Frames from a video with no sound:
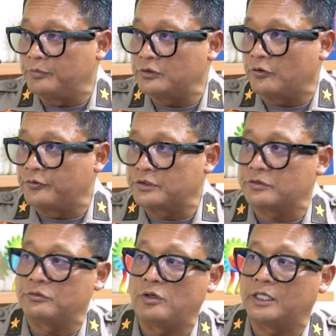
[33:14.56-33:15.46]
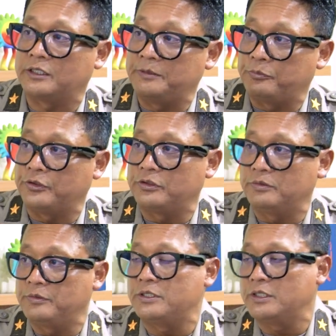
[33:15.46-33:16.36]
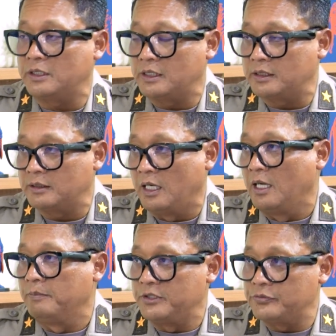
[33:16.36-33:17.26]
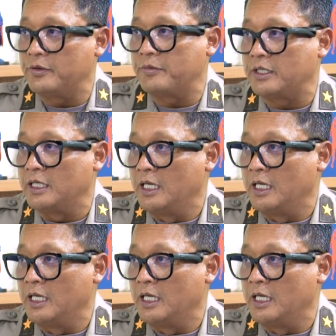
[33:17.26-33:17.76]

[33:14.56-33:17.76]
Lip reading: police officers who are deployed to the mission are police women.